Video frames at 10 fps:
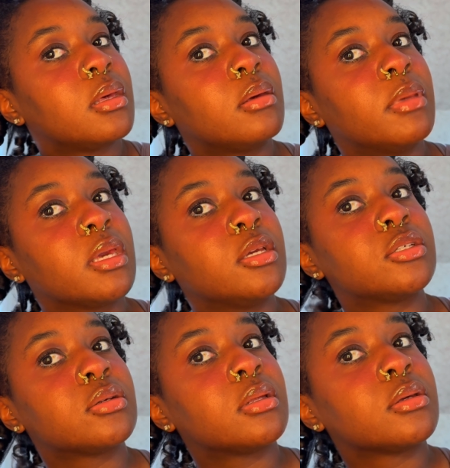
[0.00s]
Making
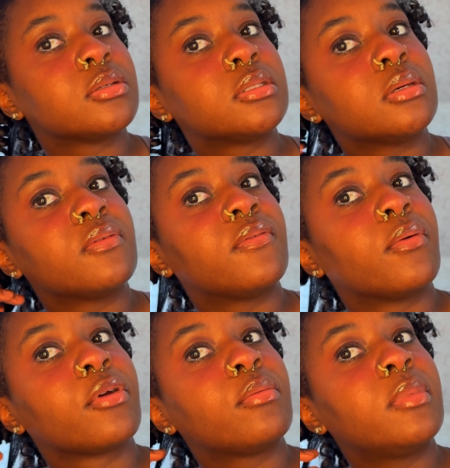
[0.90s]
sure that they're still
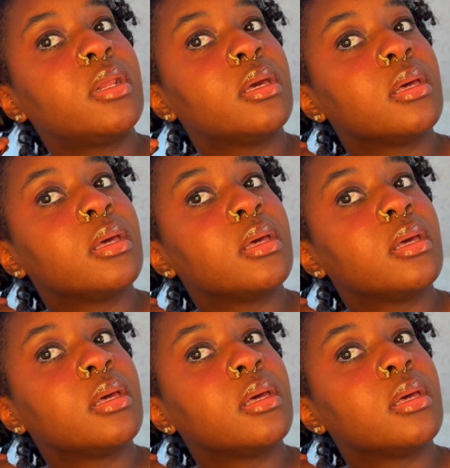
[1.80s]
formed